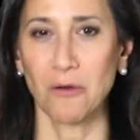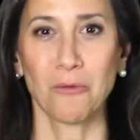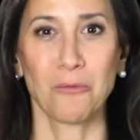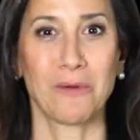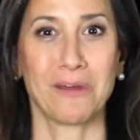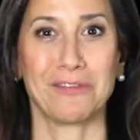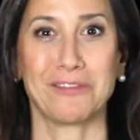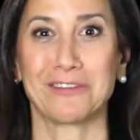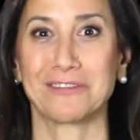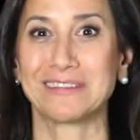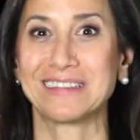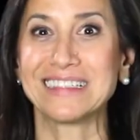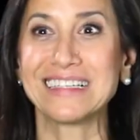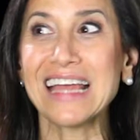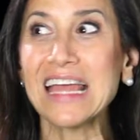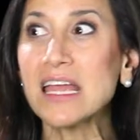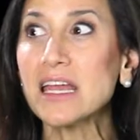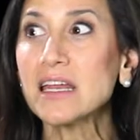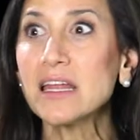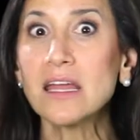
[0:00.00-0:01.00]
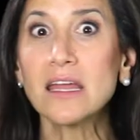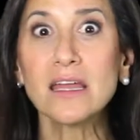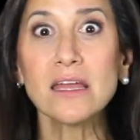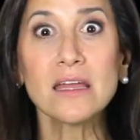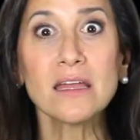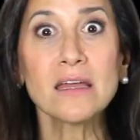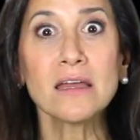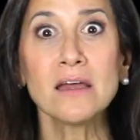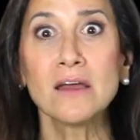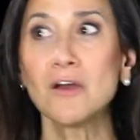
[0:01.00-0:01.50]
when they're
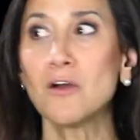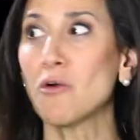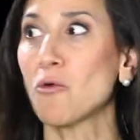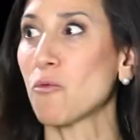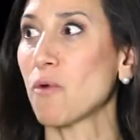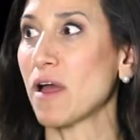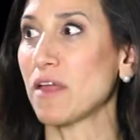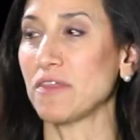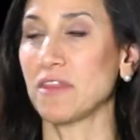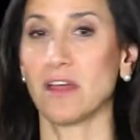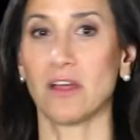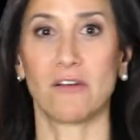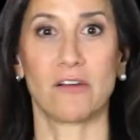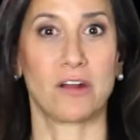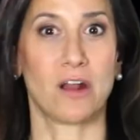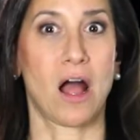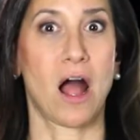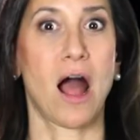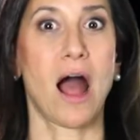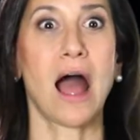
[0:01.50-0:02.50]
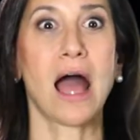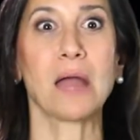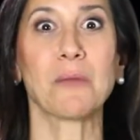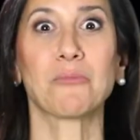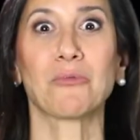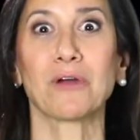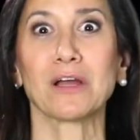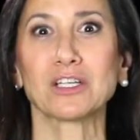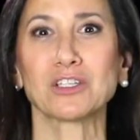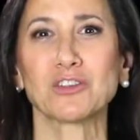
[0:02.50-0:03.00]
dating, when they're in a
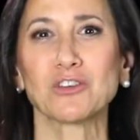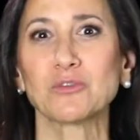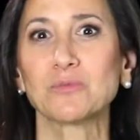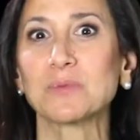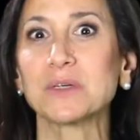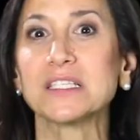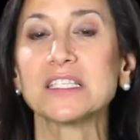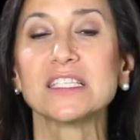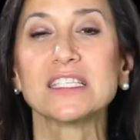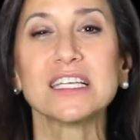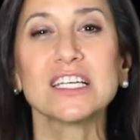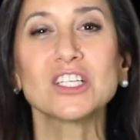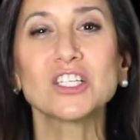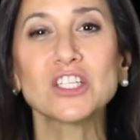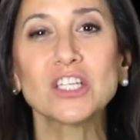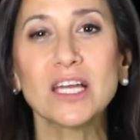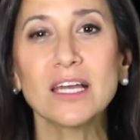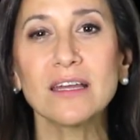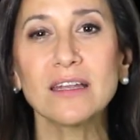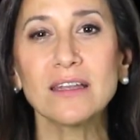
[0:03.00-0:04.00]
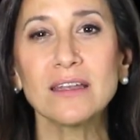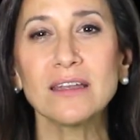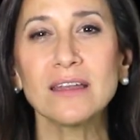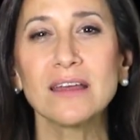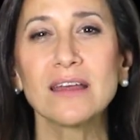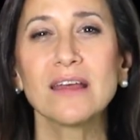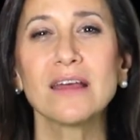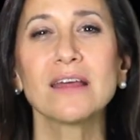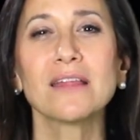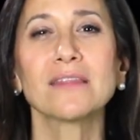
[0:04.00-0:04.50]
high-pressured position.
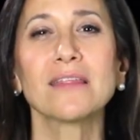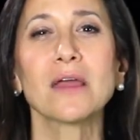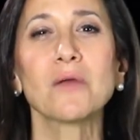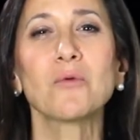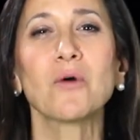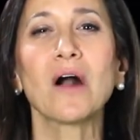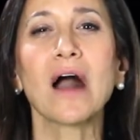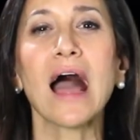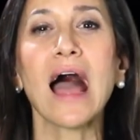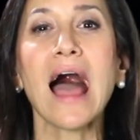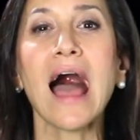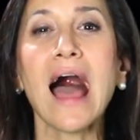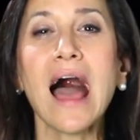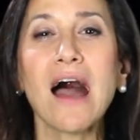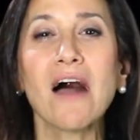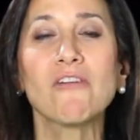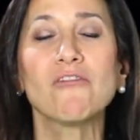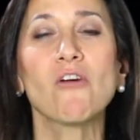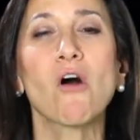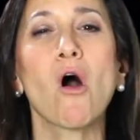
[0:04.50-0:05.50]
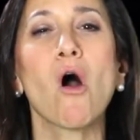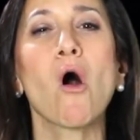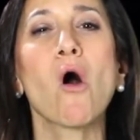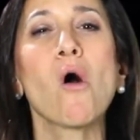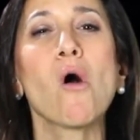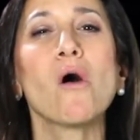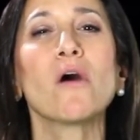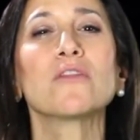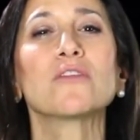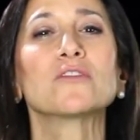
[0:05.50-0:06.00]
They will have
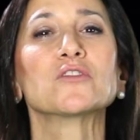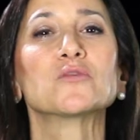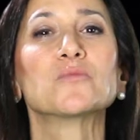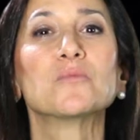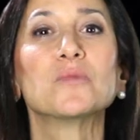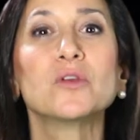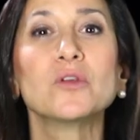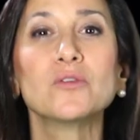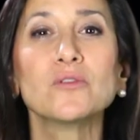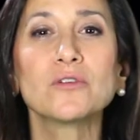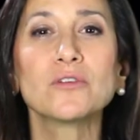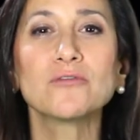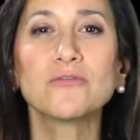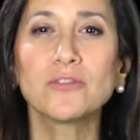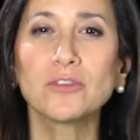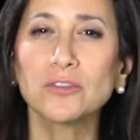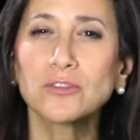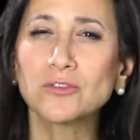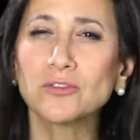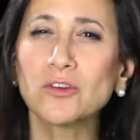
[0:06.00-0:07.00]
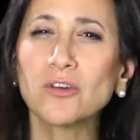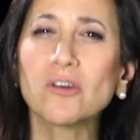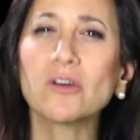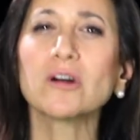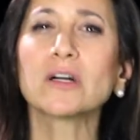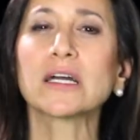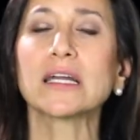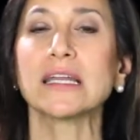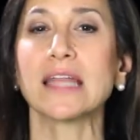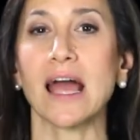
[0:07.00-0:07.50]
all those beautiful
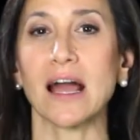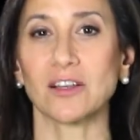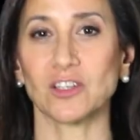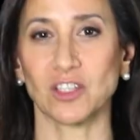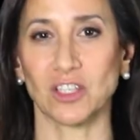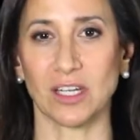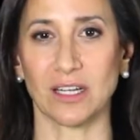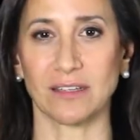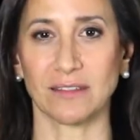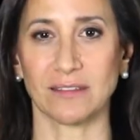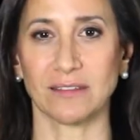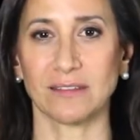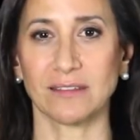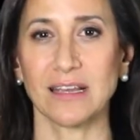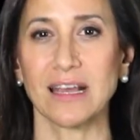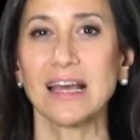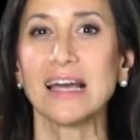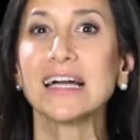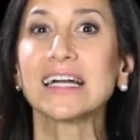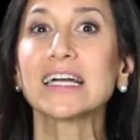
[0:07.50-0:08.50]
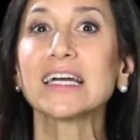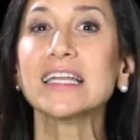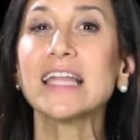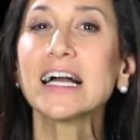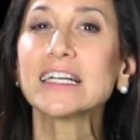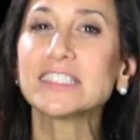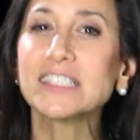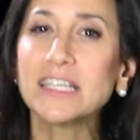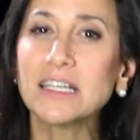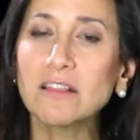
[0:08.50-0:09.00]
neural connections
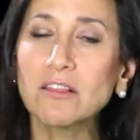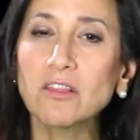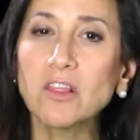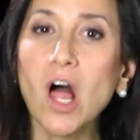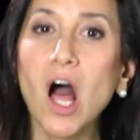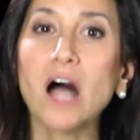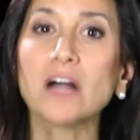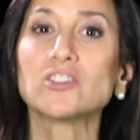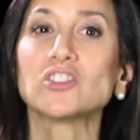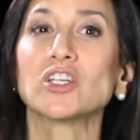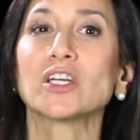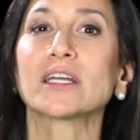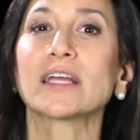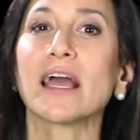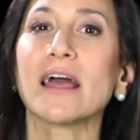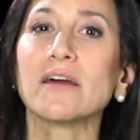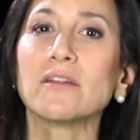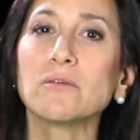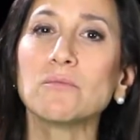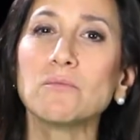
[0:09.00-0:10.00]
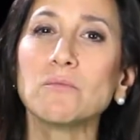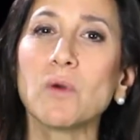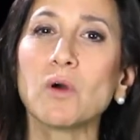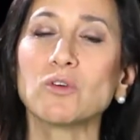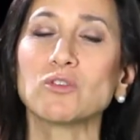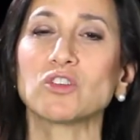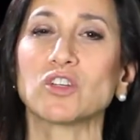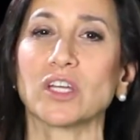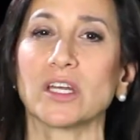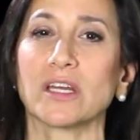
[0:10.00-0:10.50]
connecting logic and
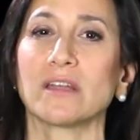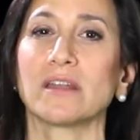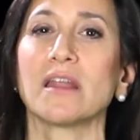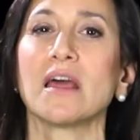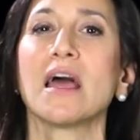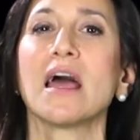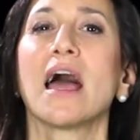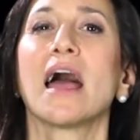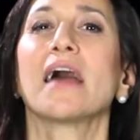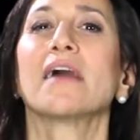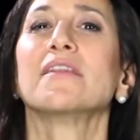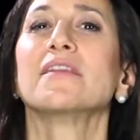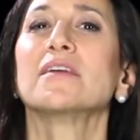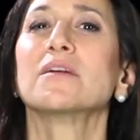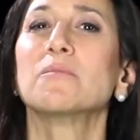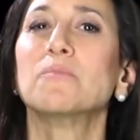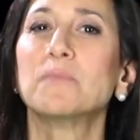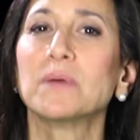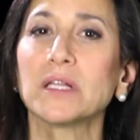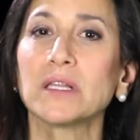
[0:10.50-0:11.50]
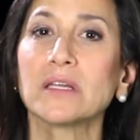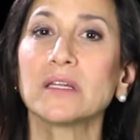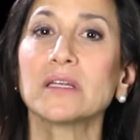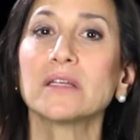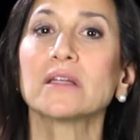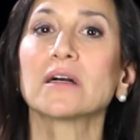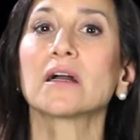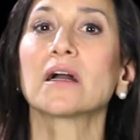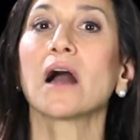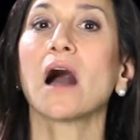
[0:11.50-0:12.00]
emotion and the ability
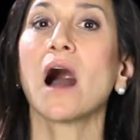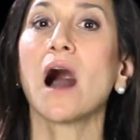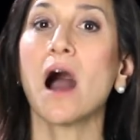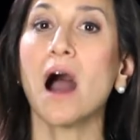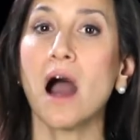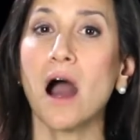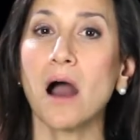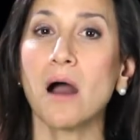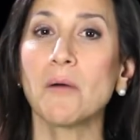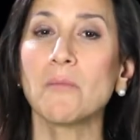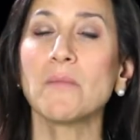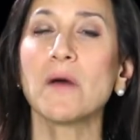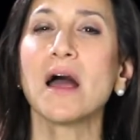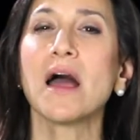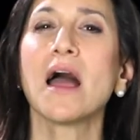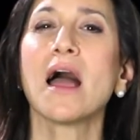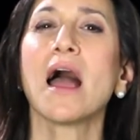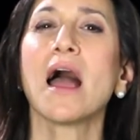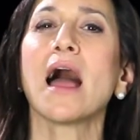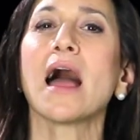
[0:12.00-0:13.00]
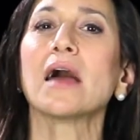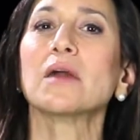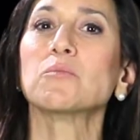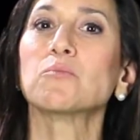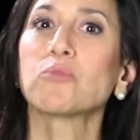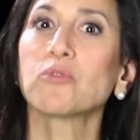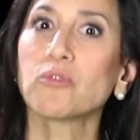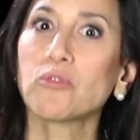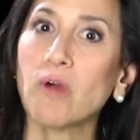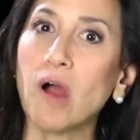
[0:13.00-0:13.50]
to calm and
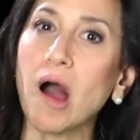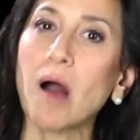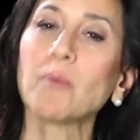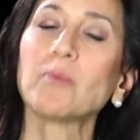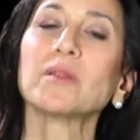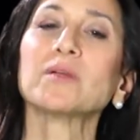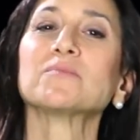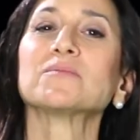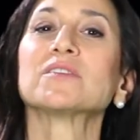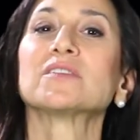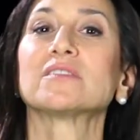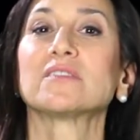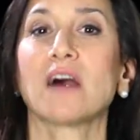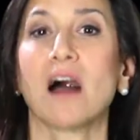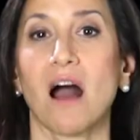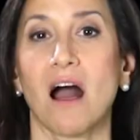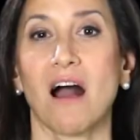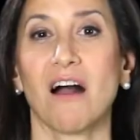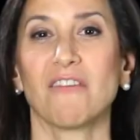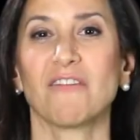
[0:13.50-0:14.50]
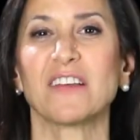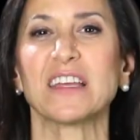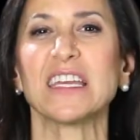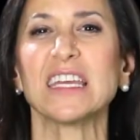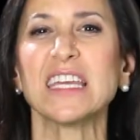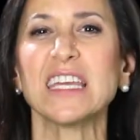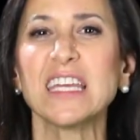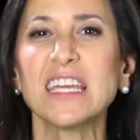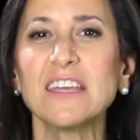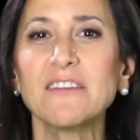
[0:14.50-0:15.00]
problem solve,
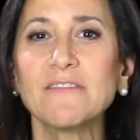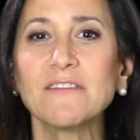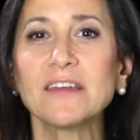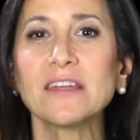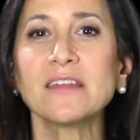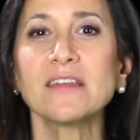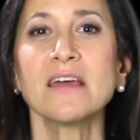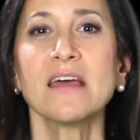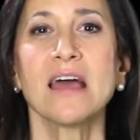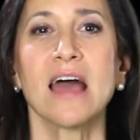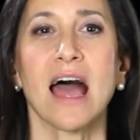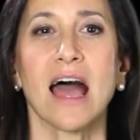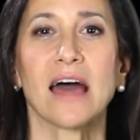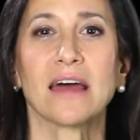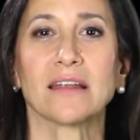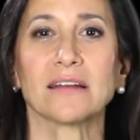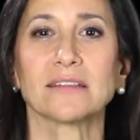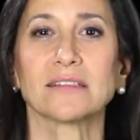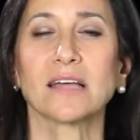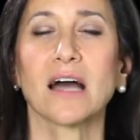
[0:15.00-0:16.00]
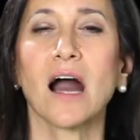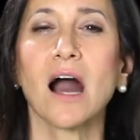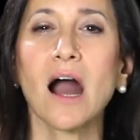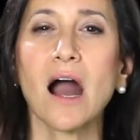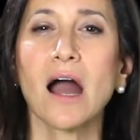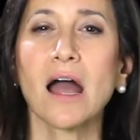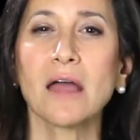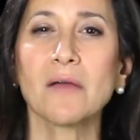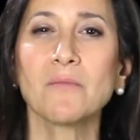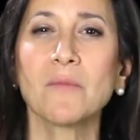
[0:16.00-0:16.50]
even at a
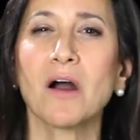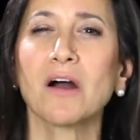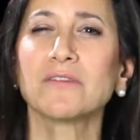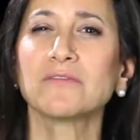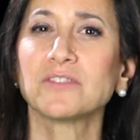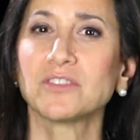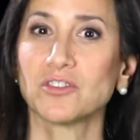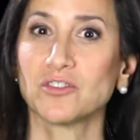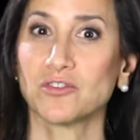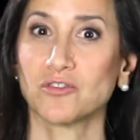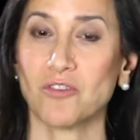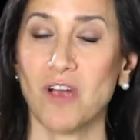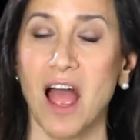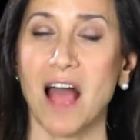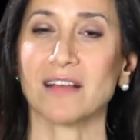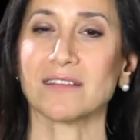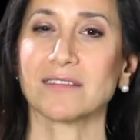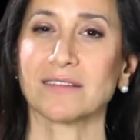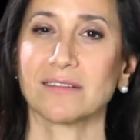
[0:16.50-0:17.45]
time of stress.